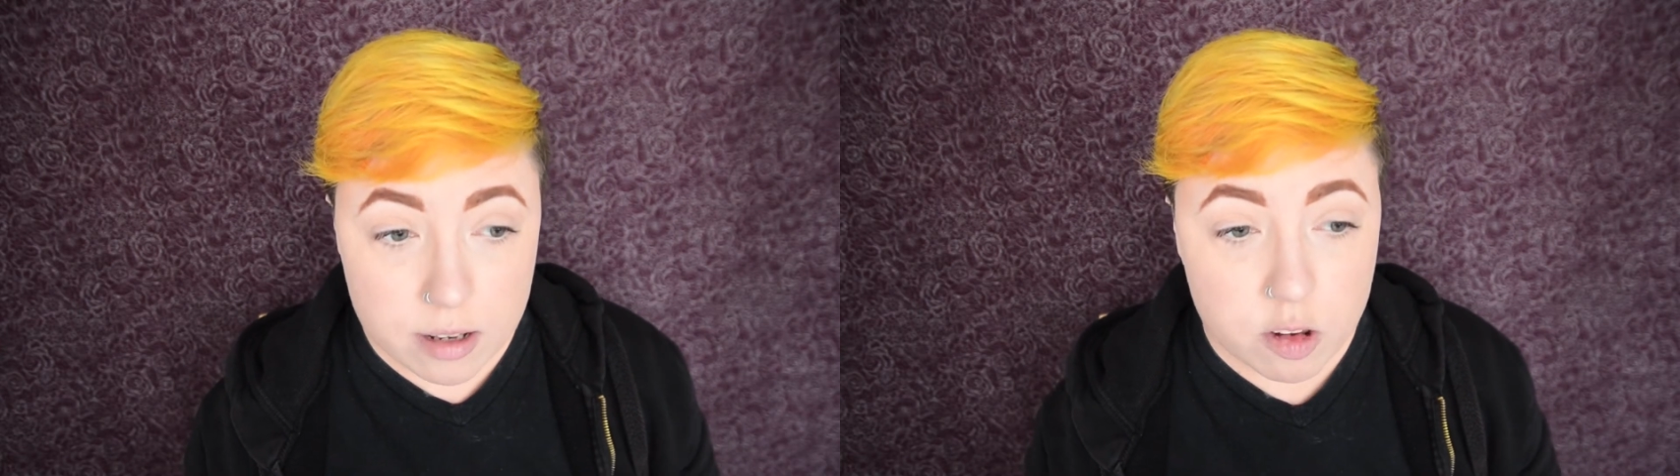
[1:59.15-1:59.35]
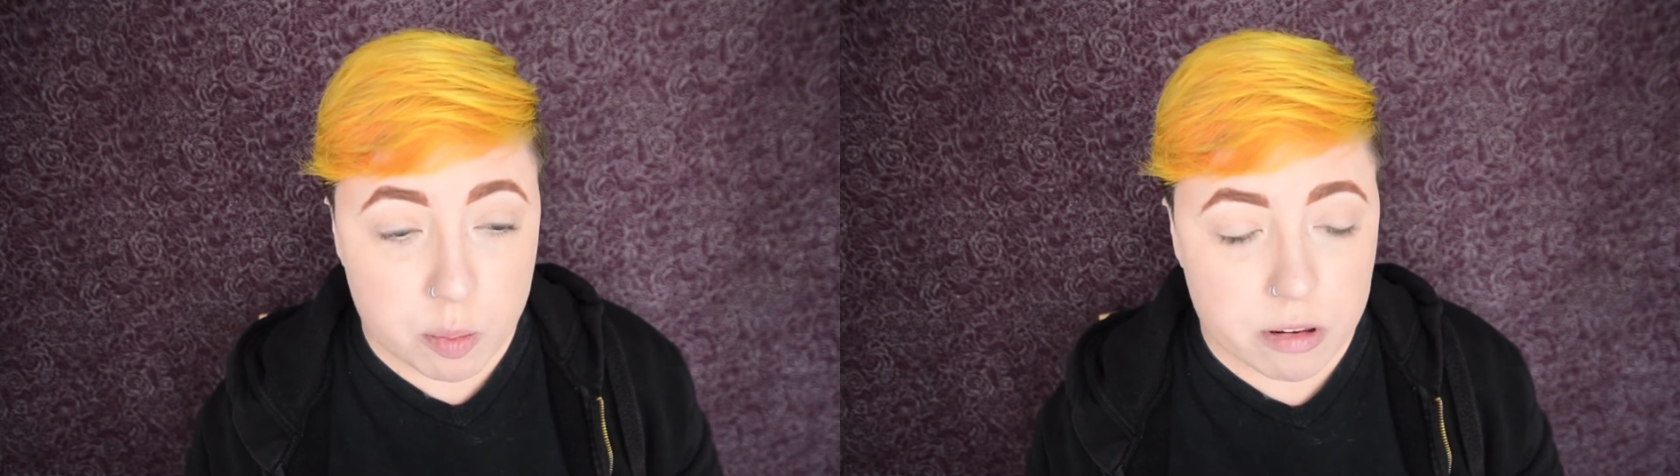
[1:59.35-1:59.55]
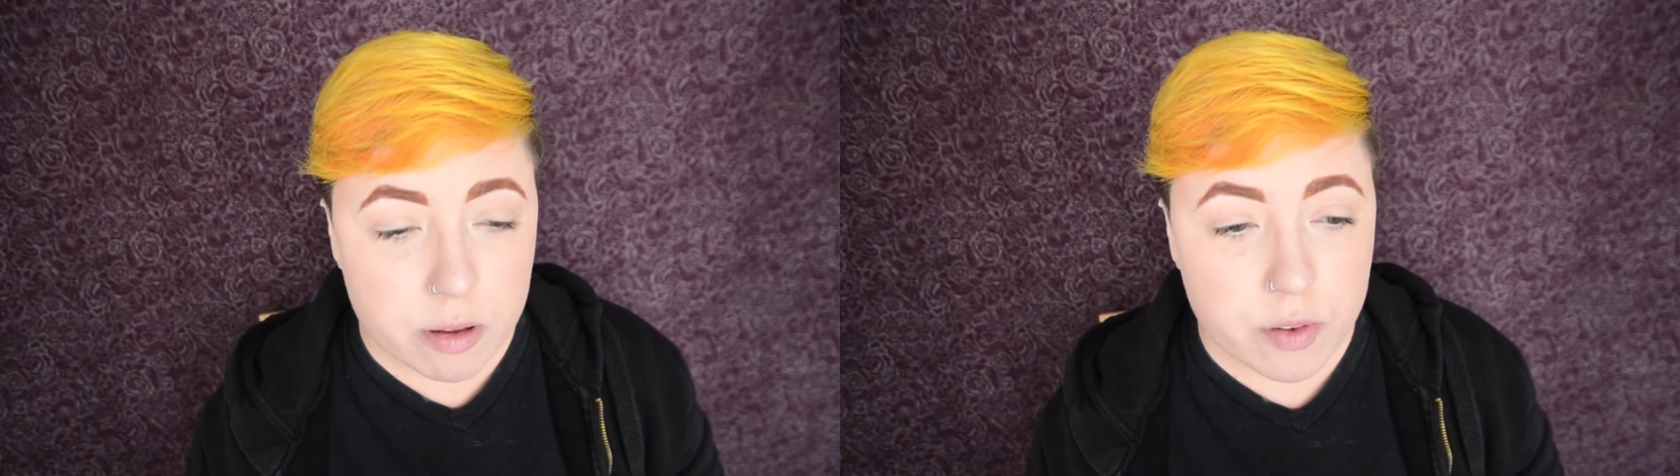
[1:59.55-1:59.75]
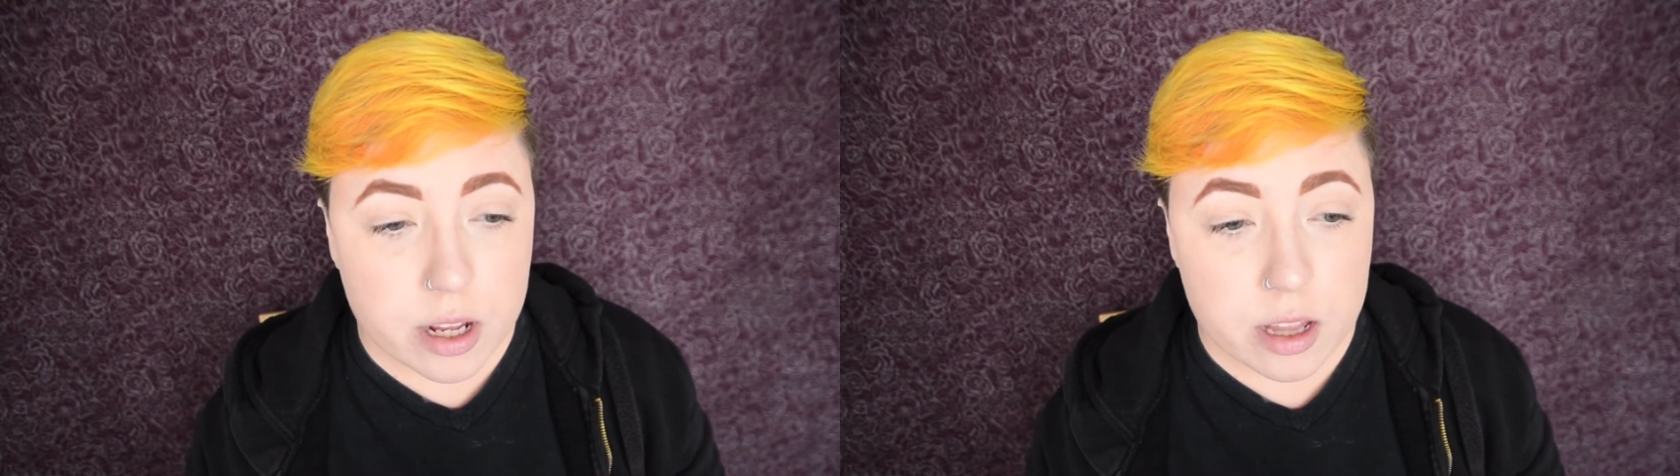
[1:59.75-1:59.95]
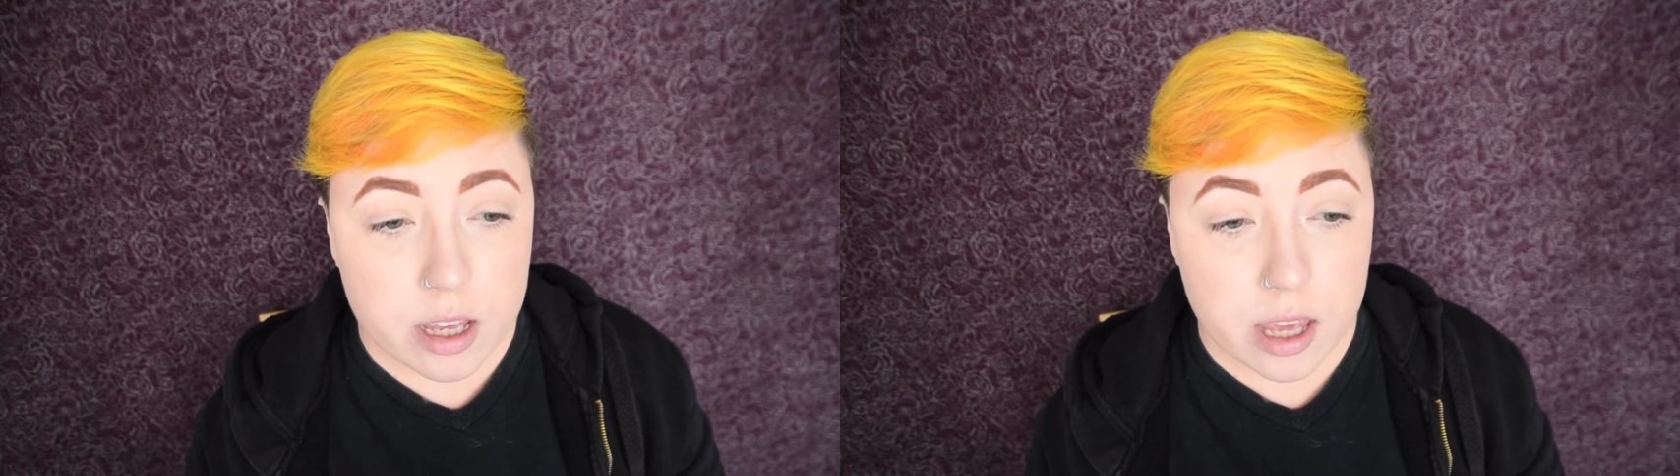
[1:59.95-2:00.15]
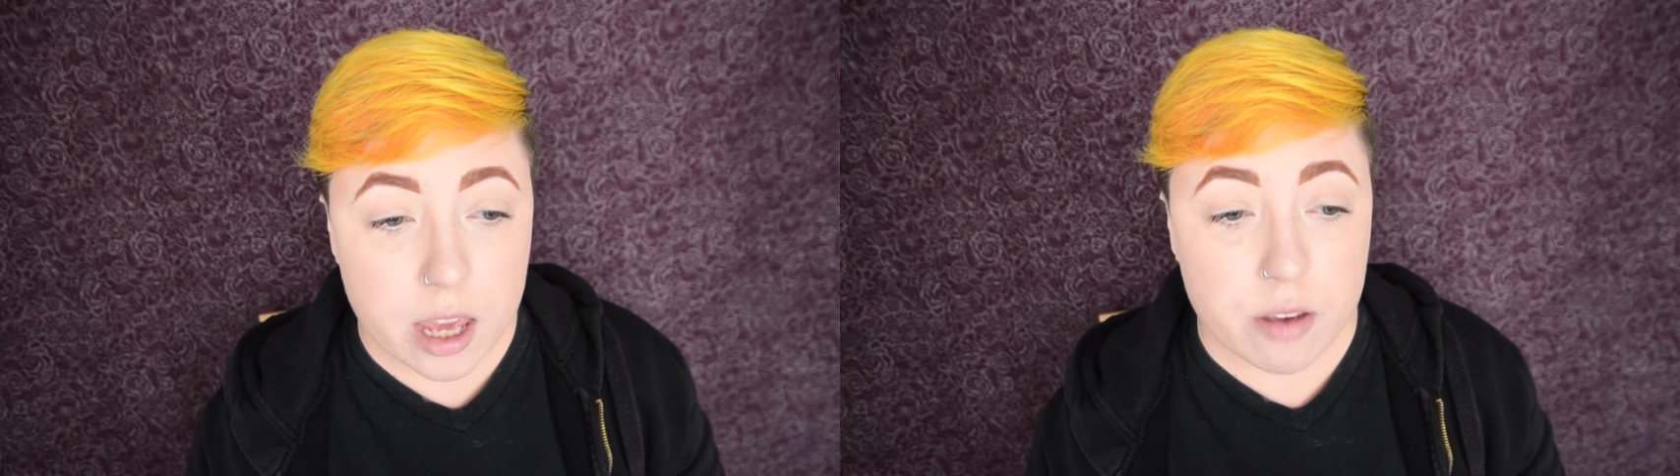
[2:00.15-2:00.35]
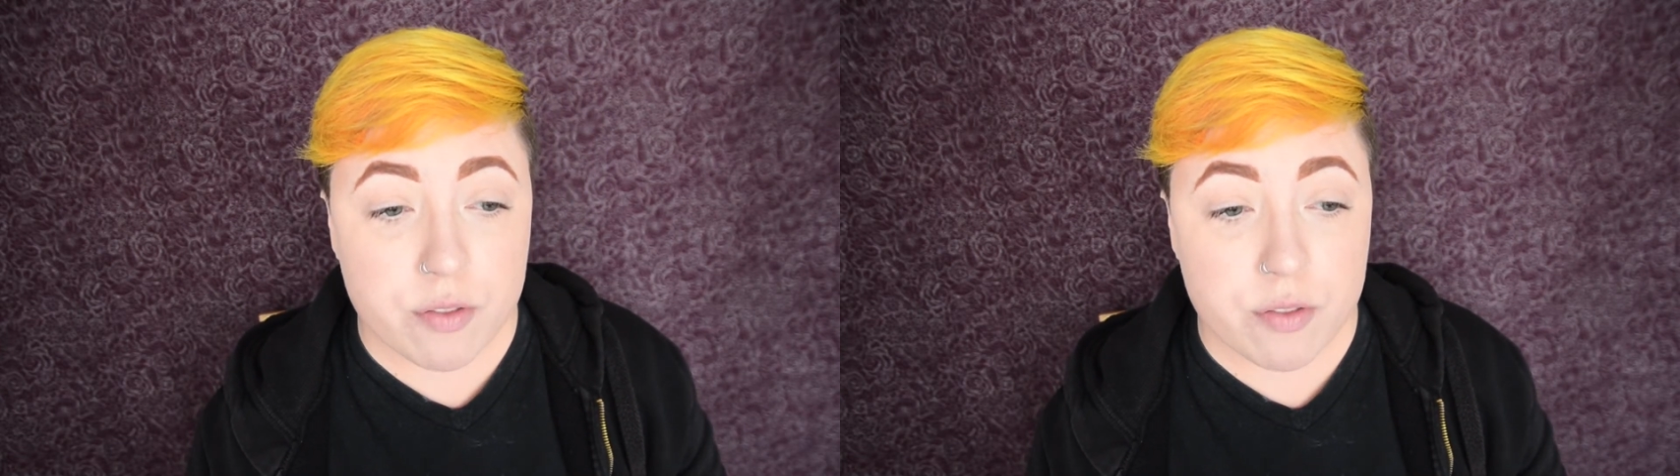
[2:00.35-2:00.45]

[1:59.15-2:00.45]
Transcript: specifically a